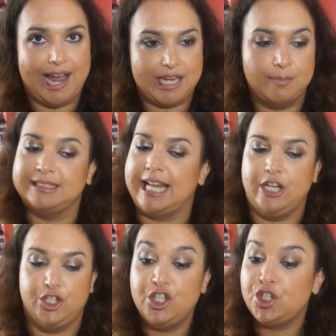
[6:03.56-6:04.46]
items that
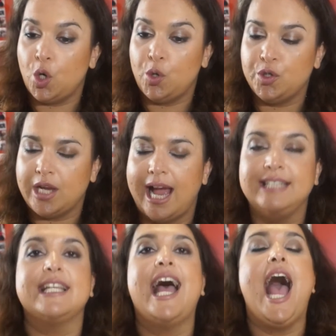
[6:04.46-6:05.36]
I just showed you
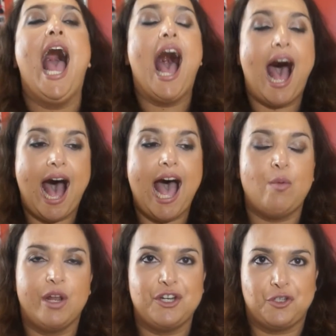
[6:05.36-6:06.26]
guys,
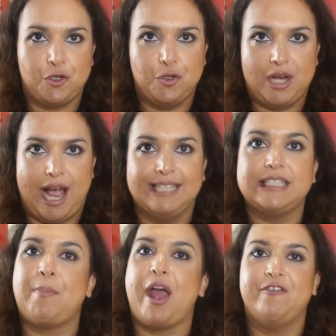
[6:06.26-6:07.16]
I want to show you
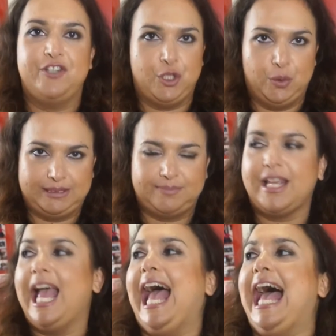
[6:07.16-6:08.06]
guys a pair of shoes.
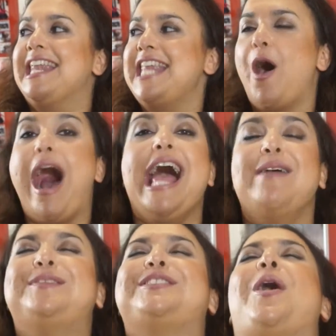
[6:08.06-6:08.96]
Now,
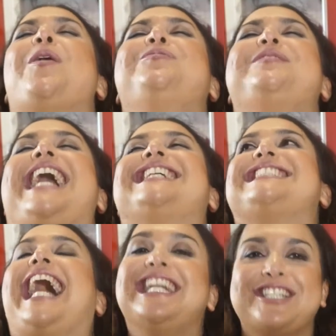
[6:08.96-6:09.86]
I am so
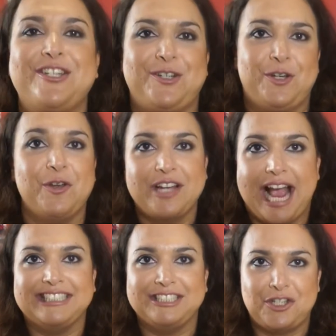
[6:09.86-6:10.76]
excited to show you
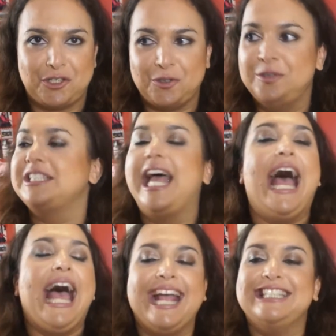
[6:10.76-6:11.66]
guys these shoes.
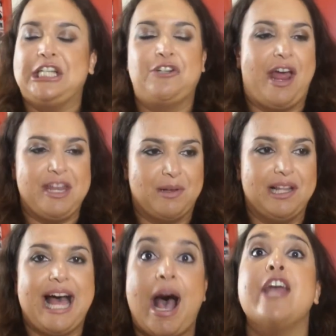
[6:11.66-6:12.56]
It's
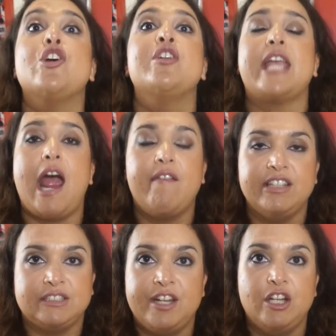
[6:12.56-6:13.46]
incredible. Like, I don't care if
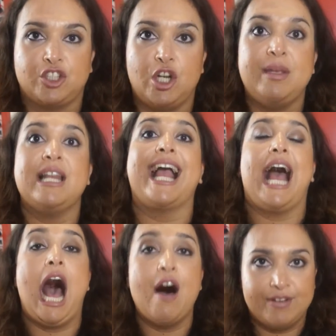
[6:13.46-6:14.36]
this video is going to be like
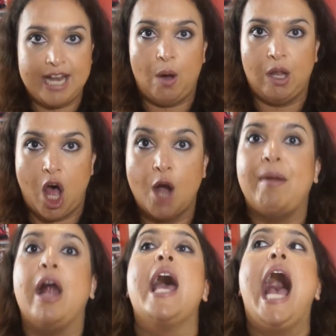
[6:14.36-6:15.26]
a half an hour
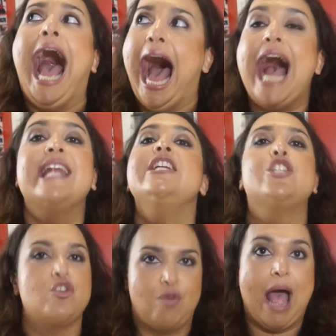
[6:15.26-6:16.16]
long, but I
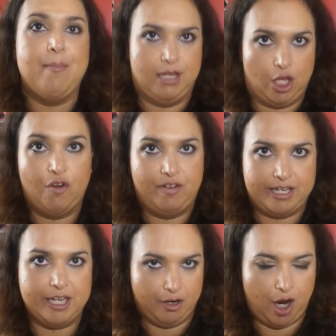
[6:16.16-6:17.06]
need to ramble over
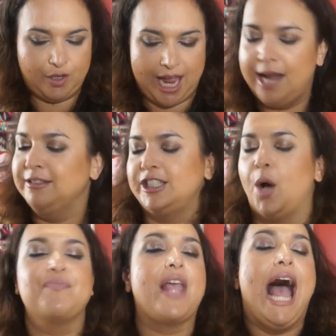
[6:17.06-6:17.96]
here, okay? So,